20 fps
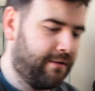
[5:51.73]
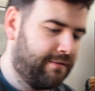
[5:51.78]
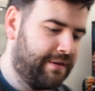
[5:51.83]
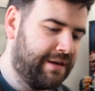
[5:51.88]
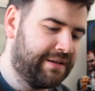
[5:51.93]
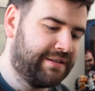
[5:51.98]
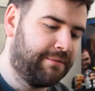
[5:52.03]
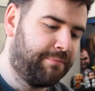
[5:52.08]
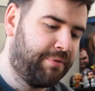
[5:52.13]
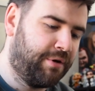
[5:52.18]

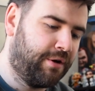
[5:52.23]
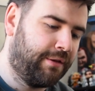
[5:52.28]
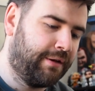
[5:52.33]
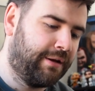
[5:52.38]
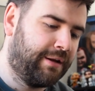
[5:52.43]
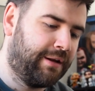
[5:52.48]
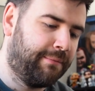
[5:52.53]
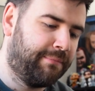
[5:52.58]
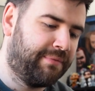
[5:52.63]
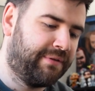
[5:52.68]
That's the part
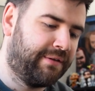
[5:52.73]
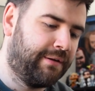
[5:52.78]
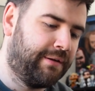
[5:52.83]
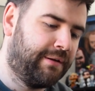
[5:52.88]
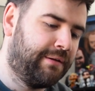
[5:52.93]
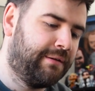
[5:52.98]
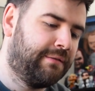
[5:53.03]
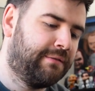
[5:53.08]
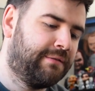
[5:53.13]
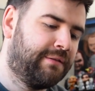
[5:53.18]
that clips
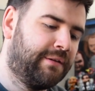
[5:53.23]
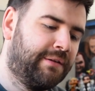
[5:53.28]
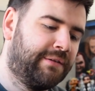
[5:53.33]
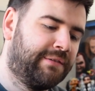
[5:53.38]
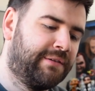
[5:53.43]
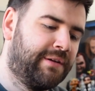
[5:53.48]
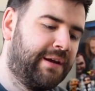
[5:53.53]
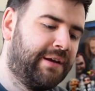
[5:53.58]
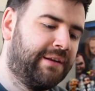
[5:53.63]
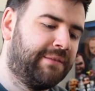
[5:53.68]
in to the
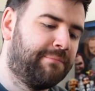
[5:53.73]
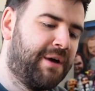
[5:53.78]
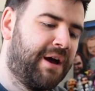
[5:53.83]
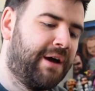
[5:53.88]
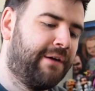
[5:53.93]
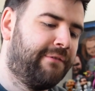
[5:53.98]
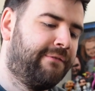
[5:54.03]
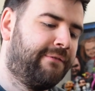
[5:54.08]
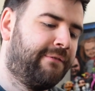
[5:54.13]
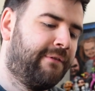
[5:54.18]
snake's
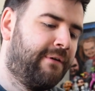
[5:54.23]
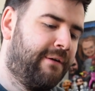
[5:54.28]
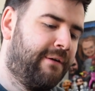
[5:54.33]
mouth.